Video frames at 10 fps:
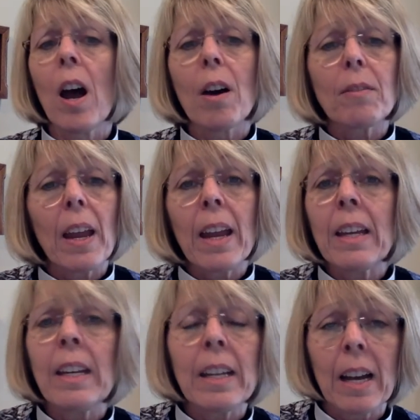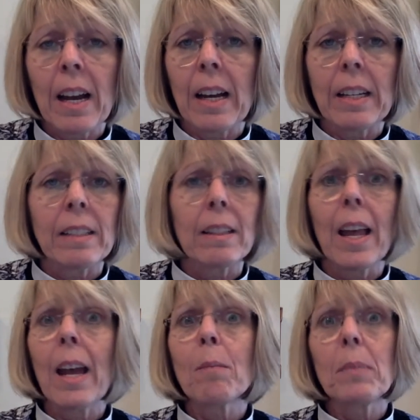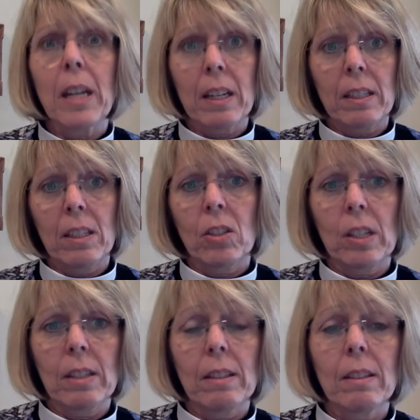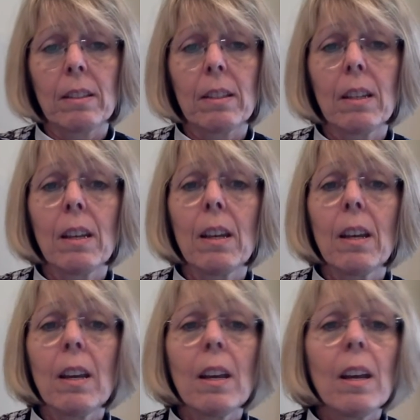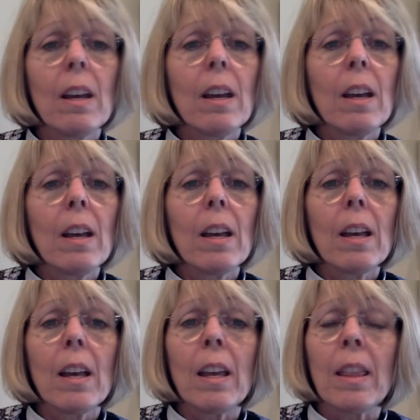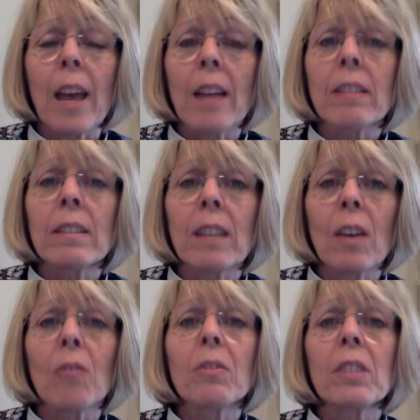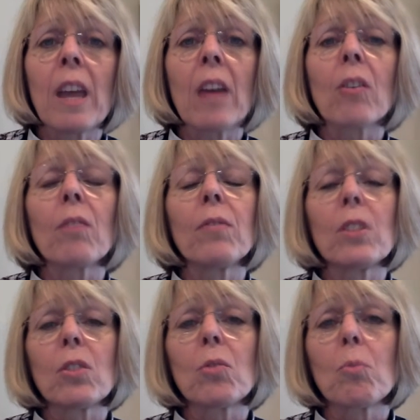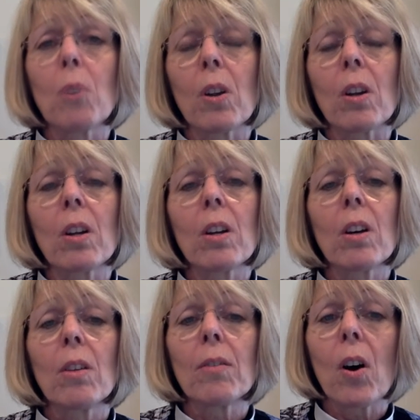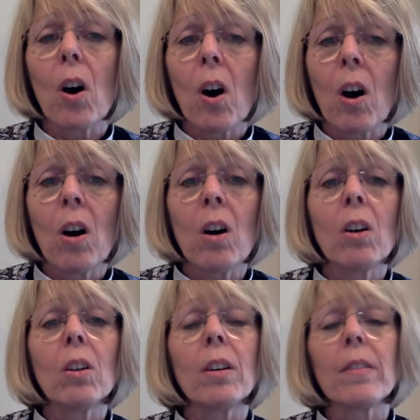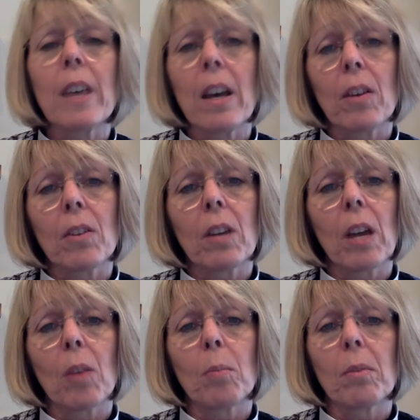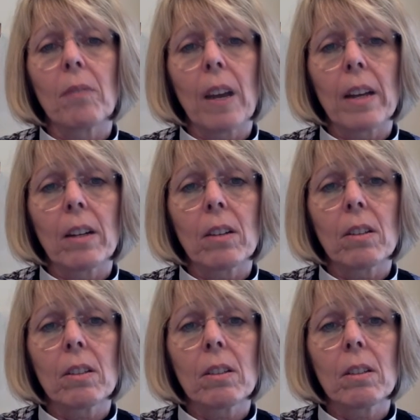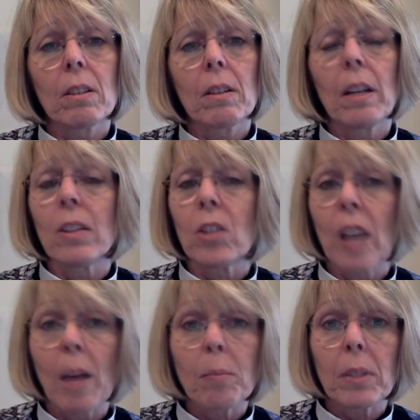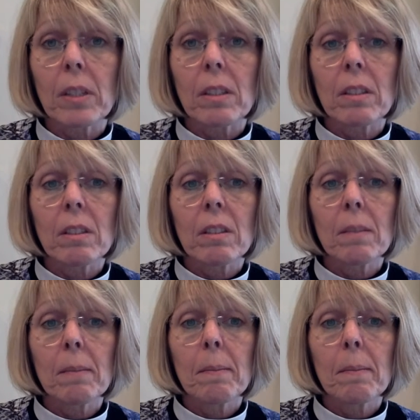of any kind, lab technicians. In that self sacrificial work of all of the healthcare providers and chaplains,